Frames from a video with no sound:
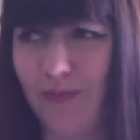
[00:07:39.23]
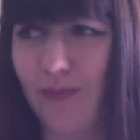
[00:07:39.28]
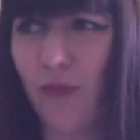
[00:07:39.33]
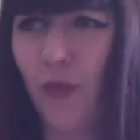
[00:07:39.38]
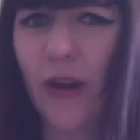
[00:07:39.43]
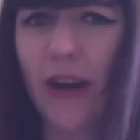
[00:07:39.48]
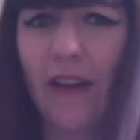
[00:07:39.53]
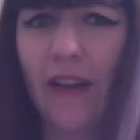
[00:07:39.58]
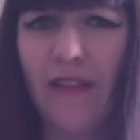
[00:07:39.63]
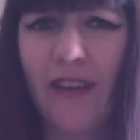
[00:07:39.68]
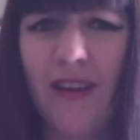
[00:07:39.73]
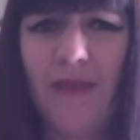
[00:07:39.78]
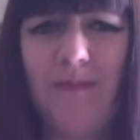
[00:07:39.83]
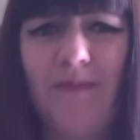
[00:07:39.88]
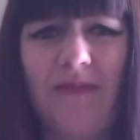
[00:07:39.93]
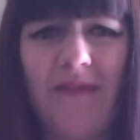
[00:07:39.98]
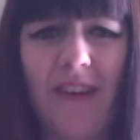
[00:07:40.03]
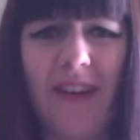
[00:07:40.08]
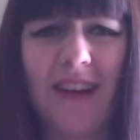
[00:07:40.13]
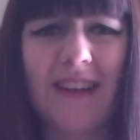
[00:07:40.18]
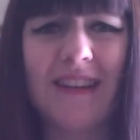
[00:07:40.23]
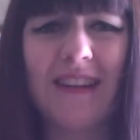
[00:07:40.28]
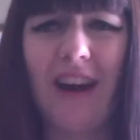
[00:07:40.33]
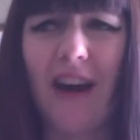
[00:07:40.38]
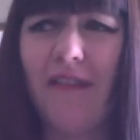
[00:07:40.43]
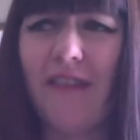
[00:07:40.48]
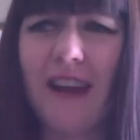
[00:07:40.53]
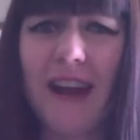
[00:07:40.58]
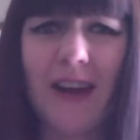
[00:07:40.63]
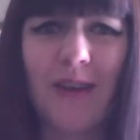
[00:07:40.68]
Whatever, fucking
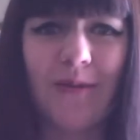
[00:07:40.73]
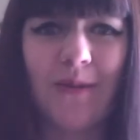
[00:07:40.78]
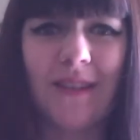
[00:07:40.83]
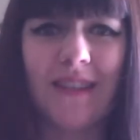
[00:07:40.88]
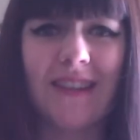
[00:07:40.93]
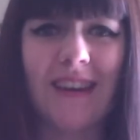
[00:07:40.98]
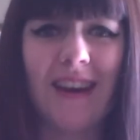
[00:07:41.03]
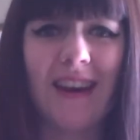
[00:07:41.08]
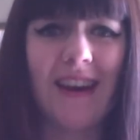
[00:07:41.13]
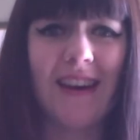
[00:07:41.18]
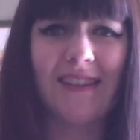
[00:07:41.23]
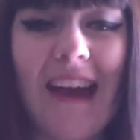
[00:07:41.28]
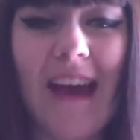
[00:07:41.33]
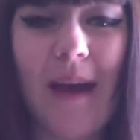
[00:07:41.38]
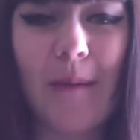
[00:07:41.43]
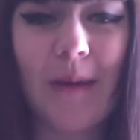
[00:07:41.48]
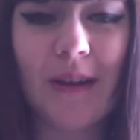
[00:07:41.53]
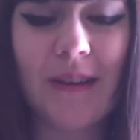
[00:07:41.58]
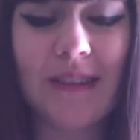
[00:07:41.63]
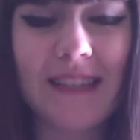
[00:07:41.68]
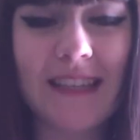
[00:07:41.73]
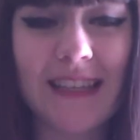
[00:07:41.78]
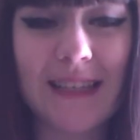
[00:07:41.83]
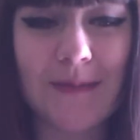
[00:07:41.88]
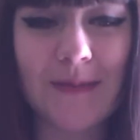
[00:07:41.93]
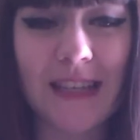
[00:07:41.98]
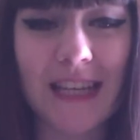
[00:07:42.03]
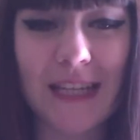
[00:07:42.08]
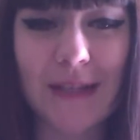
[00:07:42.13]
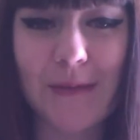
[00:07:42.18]
Governator was there. And we got to see some
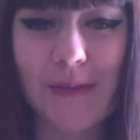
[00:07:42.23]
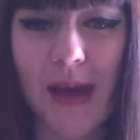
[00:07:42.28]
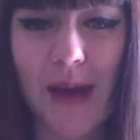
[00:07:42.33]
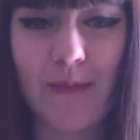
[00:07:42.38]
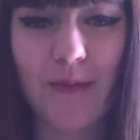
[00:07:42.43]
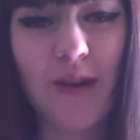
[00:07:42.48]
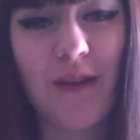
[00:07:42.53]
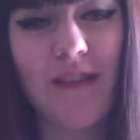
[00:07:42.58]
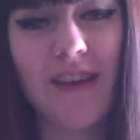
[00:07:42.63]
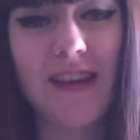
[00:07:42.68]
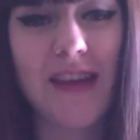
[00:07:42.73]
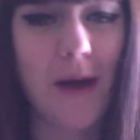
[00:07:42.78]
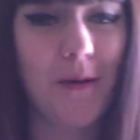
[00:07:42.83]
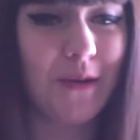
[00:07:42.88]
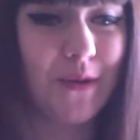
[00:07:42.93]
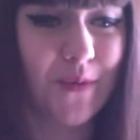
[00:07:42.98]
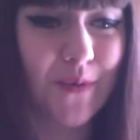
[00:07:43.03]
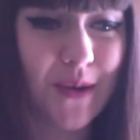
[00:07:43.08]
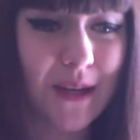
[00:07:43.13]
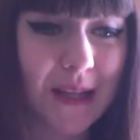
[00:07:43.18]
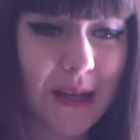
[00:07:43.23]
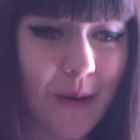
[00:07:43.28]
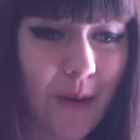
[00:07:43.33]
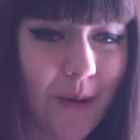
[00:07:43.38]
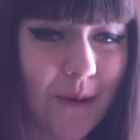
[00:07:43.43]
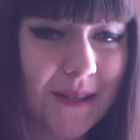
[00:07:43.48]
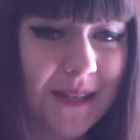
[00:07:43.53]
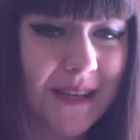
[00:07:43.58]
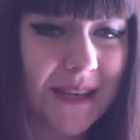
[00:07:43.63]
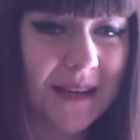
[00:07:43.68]
scenes from that movie. That was really
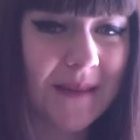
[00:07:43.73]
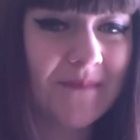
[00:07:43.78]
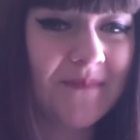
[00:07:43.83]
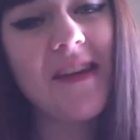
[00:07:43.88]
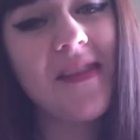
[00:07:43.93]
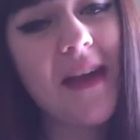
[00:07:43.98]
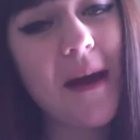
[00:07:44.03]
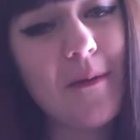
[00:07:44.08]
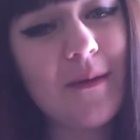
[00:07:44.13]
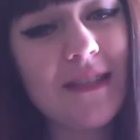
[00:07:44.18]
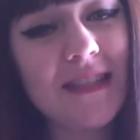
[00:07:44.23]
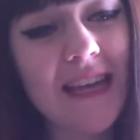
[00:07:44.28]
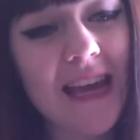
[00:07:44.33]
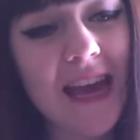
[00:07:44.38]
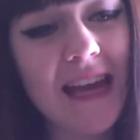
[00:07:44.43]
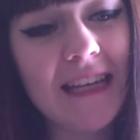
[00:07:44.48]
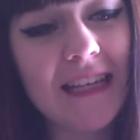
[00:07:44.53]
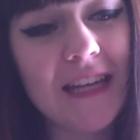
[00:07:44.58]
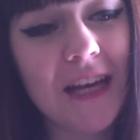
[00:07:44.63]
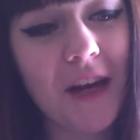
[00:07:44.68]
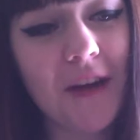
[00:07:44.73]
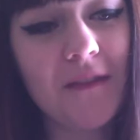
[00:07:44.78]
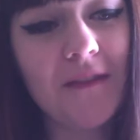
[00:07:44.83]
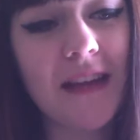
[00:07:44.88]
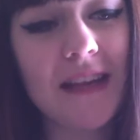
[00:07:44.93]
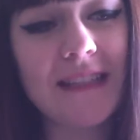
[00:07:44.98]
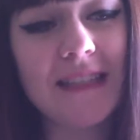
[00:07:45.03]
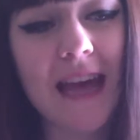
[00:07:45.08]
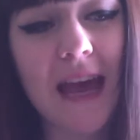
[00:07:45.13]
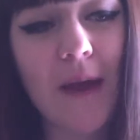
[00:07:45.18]
awesome. And that was the end
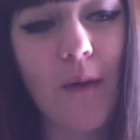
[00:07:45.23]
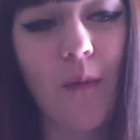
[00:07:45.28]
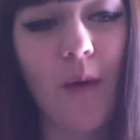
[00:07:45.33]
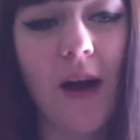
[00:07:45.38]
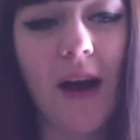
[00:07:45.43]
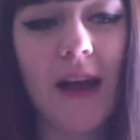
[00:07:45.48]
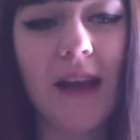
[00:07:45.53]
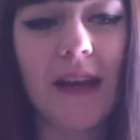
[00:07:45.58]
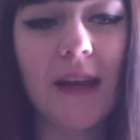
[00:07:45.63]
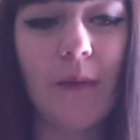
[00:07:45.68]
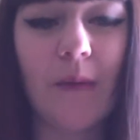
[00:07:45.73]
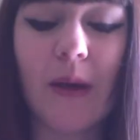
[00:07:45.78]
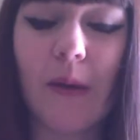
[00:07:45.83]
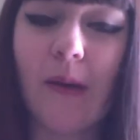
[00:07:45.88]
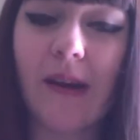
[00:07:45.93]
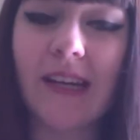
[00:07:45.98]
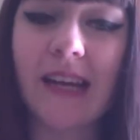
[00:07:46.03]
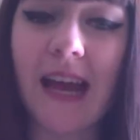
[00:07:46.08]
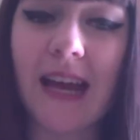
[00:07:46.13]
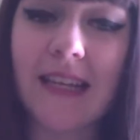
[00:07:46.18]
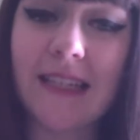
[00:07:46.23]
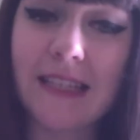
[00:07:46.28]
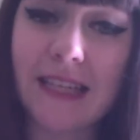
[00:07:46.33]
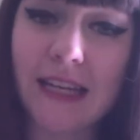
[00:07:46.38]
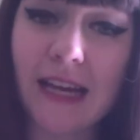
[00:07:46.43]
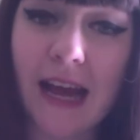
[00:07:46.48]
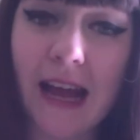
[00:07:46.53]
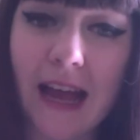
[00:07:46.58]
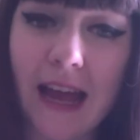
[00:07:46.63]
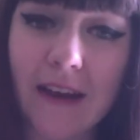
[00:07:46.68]
of day one. We went and had
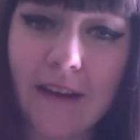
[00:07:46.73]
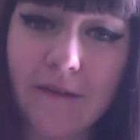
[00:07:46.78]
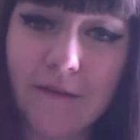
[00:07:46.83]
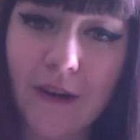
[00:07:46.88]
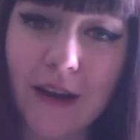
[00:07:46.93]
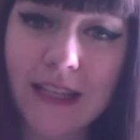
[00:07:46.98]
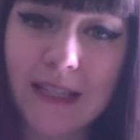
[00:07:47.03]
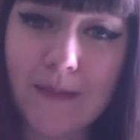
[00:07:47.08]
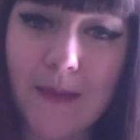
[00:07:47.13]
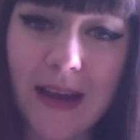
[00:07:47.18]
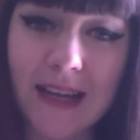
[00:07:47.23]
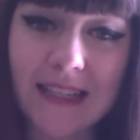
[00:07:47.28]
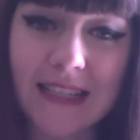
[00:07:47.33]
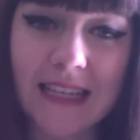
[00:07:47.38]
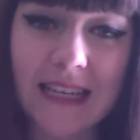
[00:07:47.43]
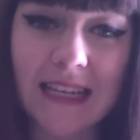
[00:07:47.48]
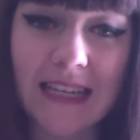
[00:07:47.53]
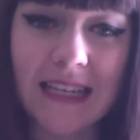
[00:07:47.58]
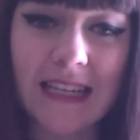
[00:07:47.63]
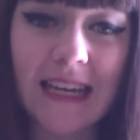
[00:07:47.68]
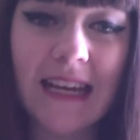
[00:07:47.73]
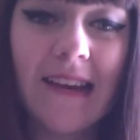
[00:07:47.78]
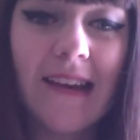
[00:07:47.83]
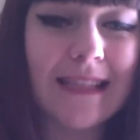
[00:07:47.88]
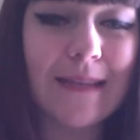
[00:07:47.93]
dinner at Fred's Mexican.